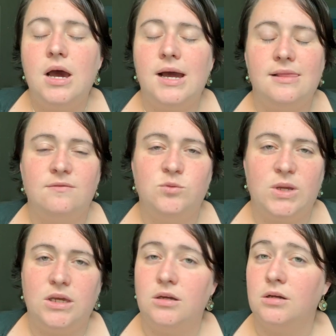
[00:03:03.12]
loved
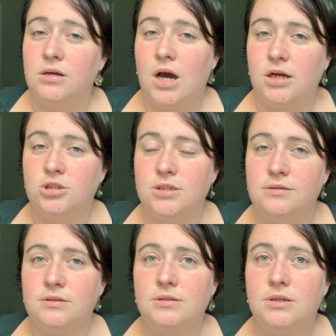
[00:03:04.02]
making
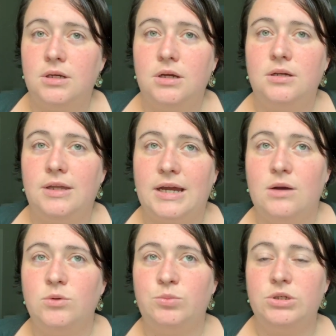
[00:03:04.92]
concoctions. Like, I
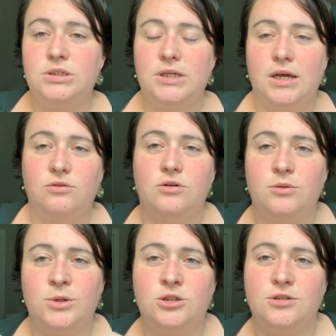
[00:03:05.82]
would put together
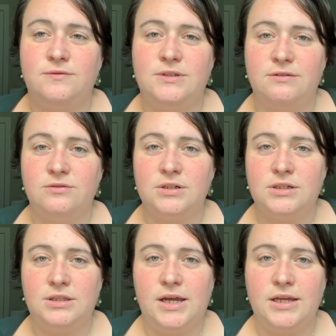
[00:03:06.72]
a bunch of
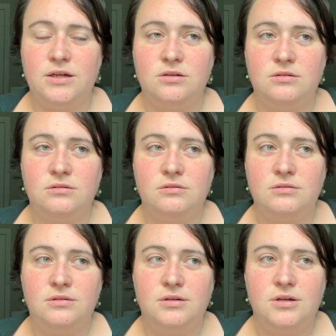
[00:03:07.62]
different like
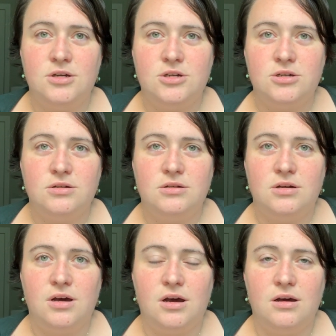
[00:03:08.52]

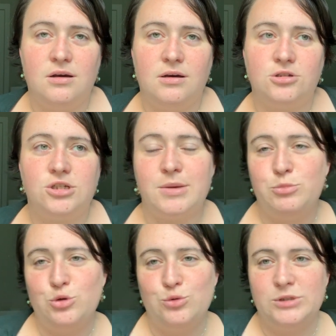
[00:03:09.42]

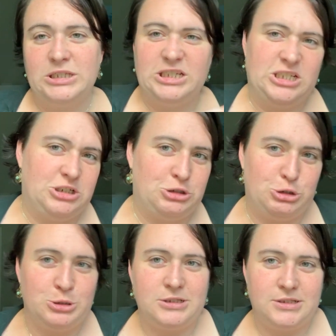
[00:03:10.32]
shampoos and
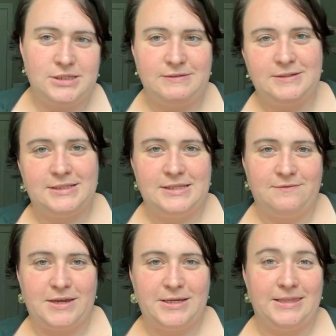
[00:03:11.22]
conditioners and stuff to see
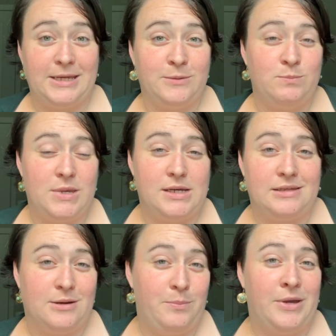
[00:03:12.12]
if I could like make
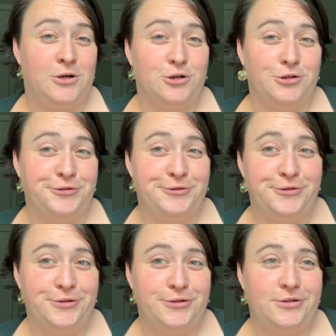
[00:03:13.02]
like a better
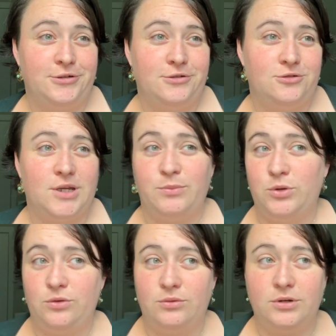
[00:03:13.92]

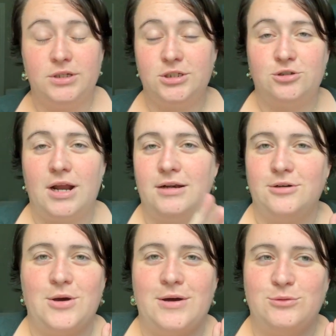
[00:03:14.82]
shampoo or conditioner. I don't
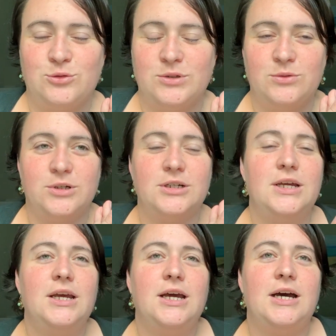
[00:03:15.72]
know, I was really weird.
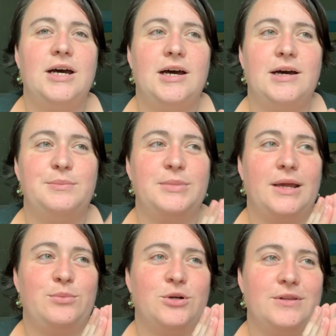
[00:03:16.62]
But
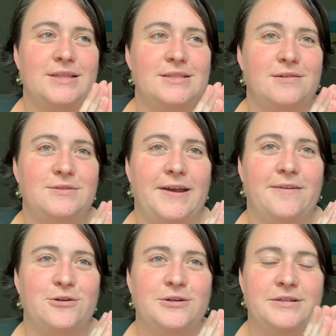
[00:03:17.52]
I put all that stuff
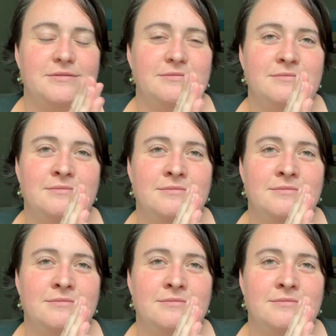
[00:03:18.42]
together, and